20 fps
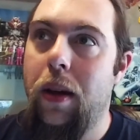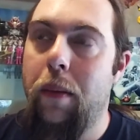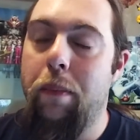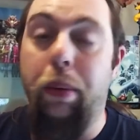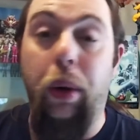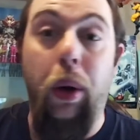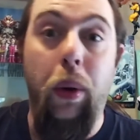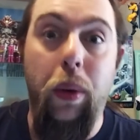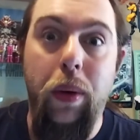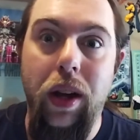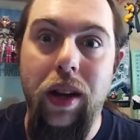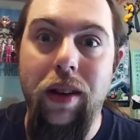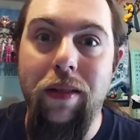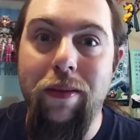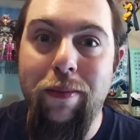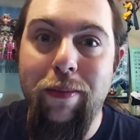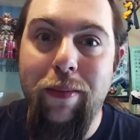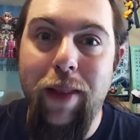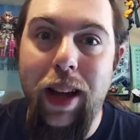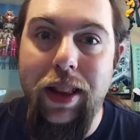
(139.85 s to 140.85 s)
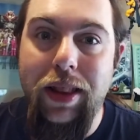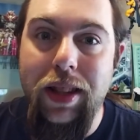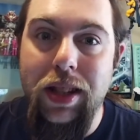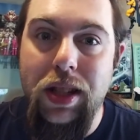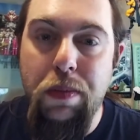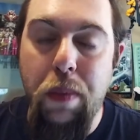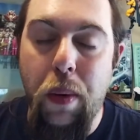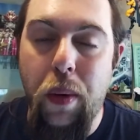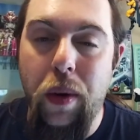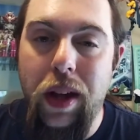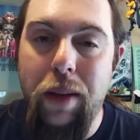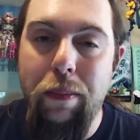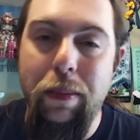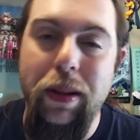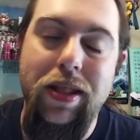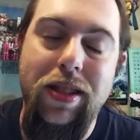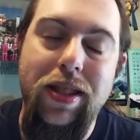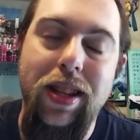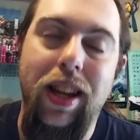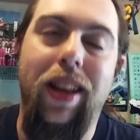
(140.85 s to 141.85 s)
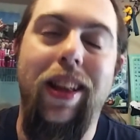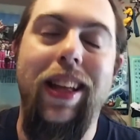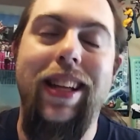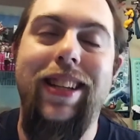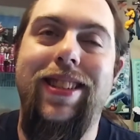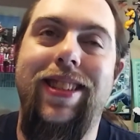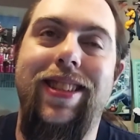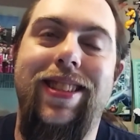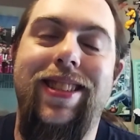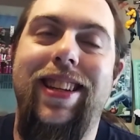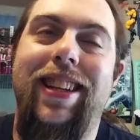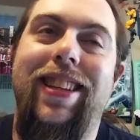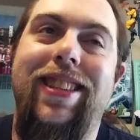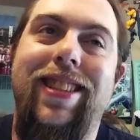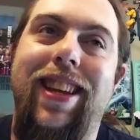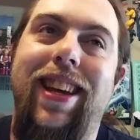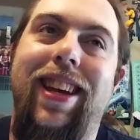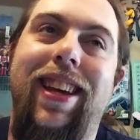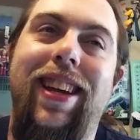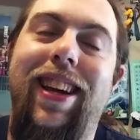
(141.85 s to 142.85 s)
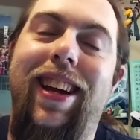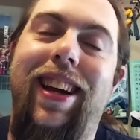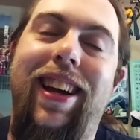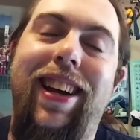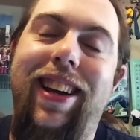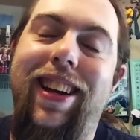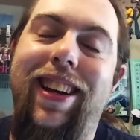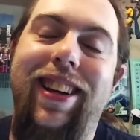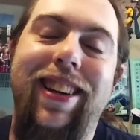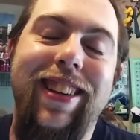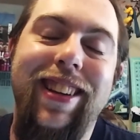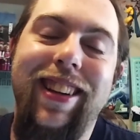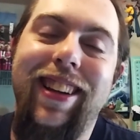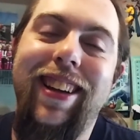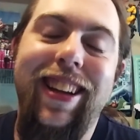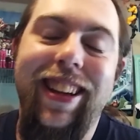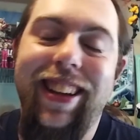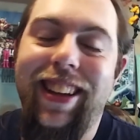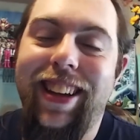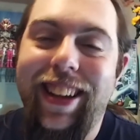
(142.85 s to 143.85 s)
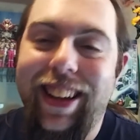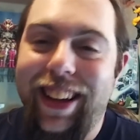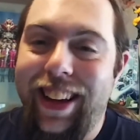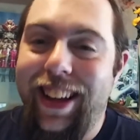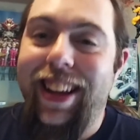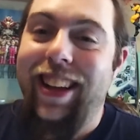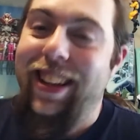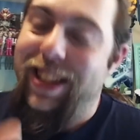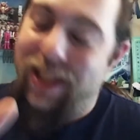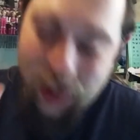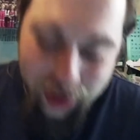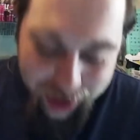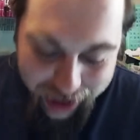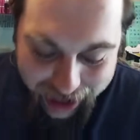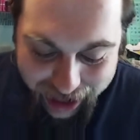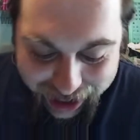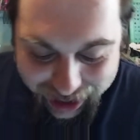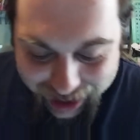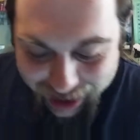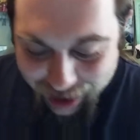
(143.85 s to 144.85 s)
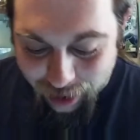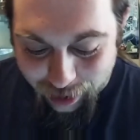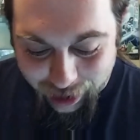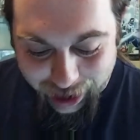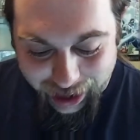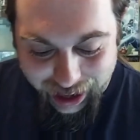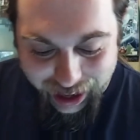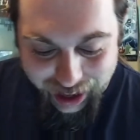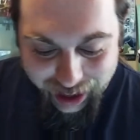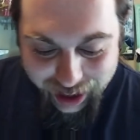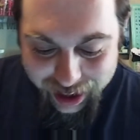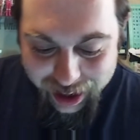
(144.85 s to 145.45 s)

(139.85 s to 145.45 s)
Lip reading: broken at this point, but still, it's like, So anyway,